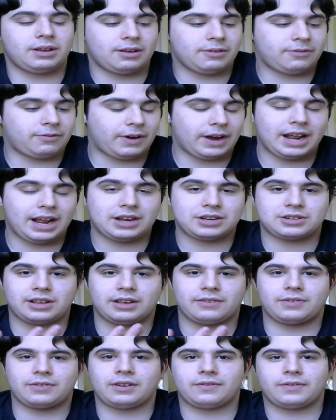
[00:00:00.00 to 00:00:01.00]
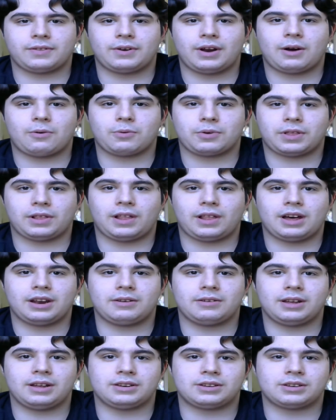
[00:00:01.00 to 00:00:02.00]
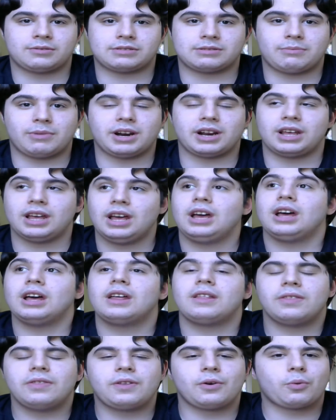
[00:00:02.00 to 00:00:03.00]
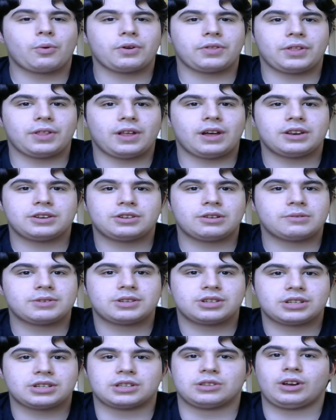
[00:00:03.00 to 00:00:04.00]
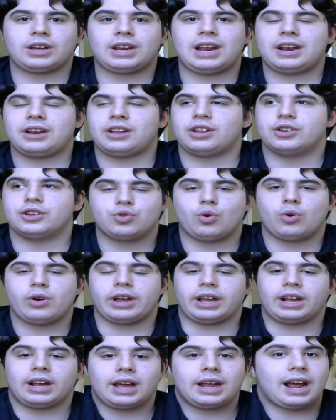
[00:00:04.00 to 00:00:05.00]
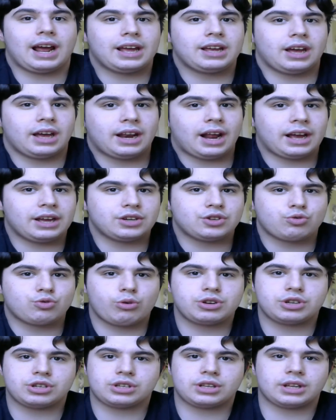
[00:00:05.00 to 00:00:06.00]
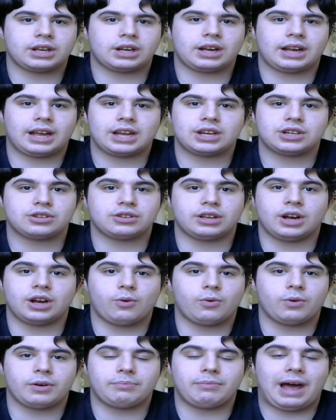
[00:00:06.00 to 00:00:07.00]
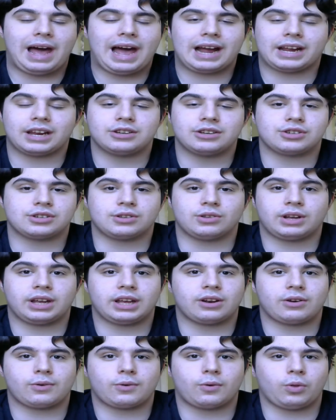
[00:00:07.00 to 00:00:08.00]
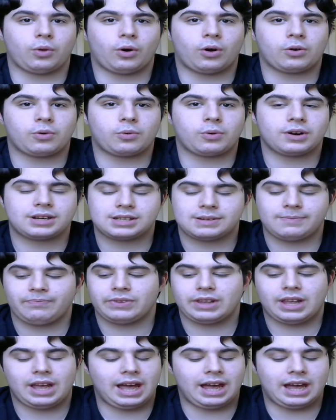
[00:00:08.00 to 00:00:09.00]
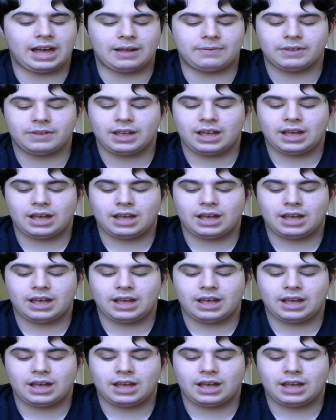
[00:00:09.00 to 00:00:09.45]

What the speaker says: financially, if they're not worth a lot in terms of money, they're worth a lot in terms of just looking at and enjoying. And I enjoy just like occasionally going back and just looking at her old artworks. And